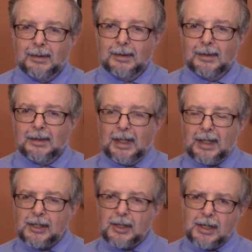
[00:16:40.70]
And
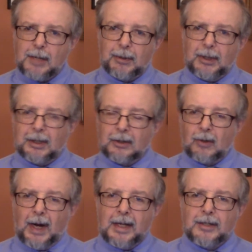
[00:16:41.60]
it's a deeply
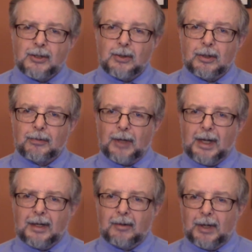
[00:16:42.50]
ingrained sort of
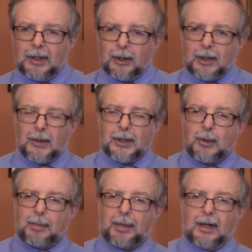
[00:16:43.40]
thing. When you're going to
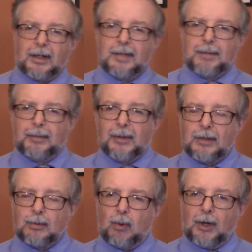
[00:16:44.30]
a party, people ask,
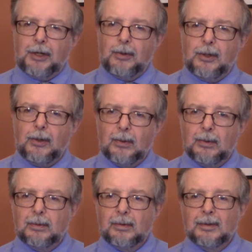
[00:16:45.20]
well, what do you do?
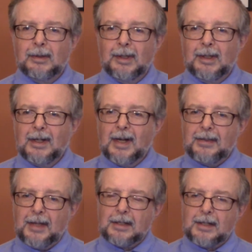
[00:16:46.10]
And
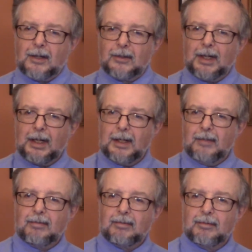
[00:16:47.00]
that's how they
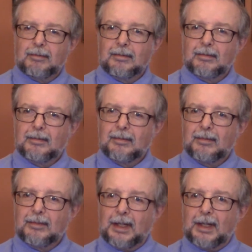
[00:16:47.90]

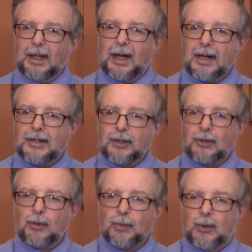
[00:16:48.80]

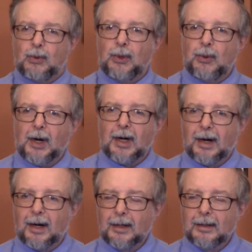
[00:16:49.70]
determine who you
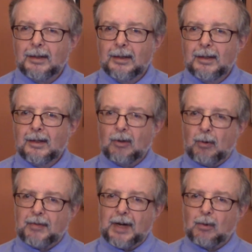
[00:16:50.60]
are. Well,
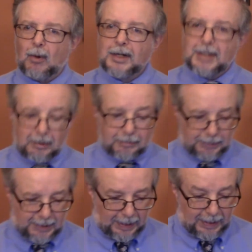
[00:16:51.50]
we've got to watch out for
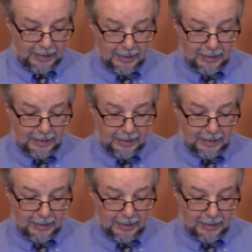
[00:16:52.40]
that.